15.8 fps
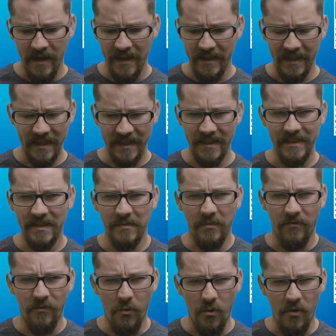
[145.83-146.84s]
I think this is
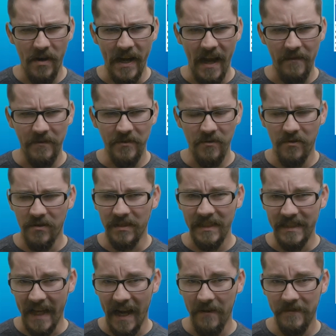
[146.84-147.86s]
before and after, or at
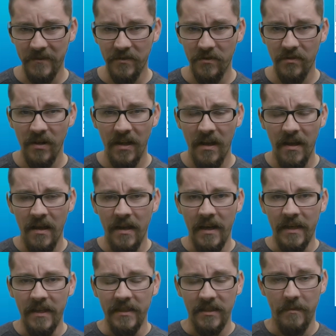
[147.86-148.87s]
least after,
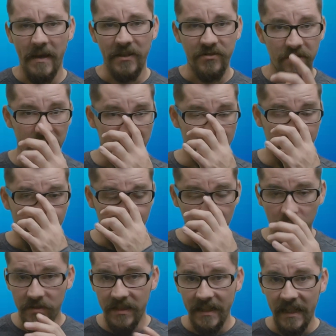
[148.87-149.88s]
to make sure that they're
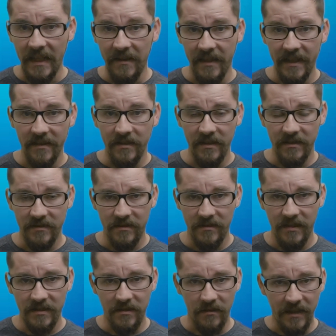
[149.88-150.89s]
not using anything
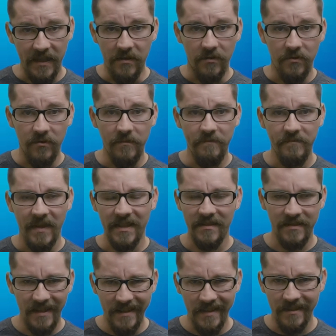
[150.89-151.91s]
that's illegal. Not
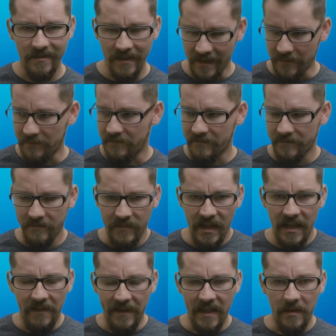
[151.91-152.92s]
to say that
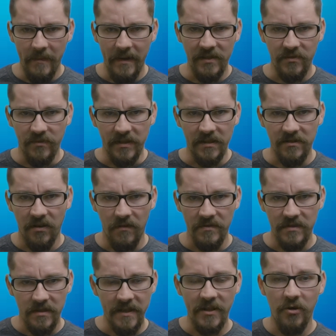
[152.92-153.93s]
anything anybody's doing in disc golf
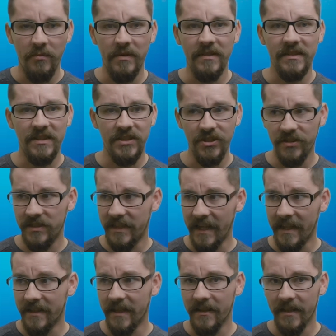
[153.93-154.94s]
is illegal, but just
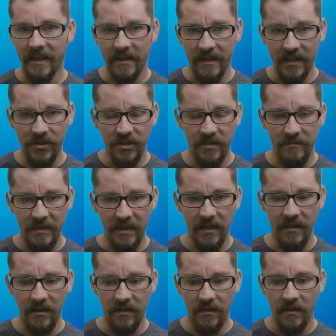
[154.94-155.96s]
saying that
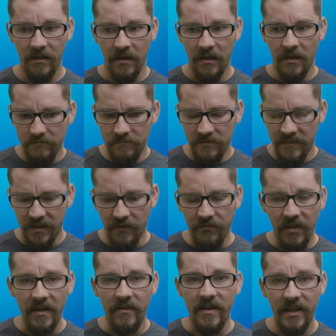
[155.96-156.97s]
the
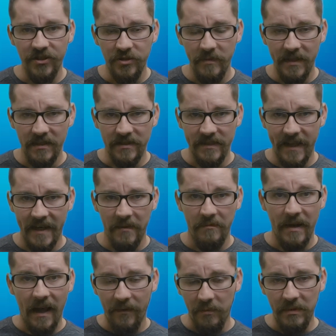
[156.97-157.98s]
flight rating should be decided
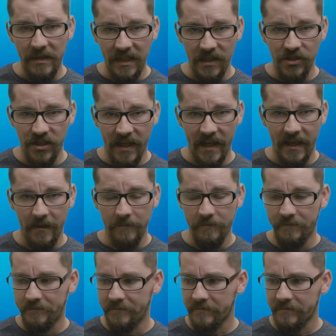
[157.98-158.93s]
by the PDGA.